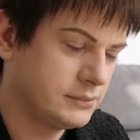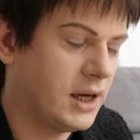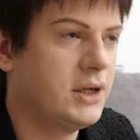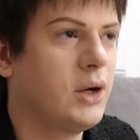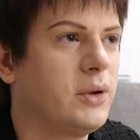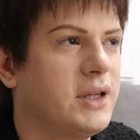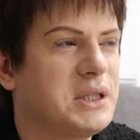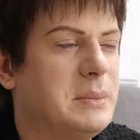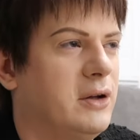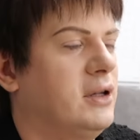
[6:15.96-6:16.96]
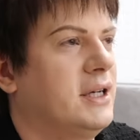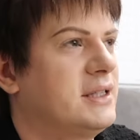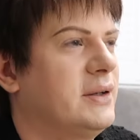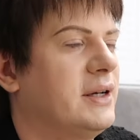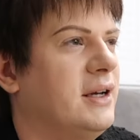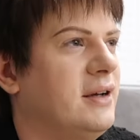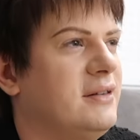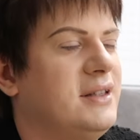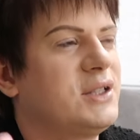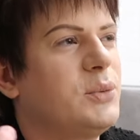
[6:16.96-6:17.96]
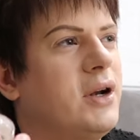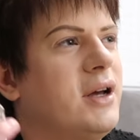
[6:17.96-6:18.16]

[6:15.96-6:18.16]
I know what they smell like, so I can, this one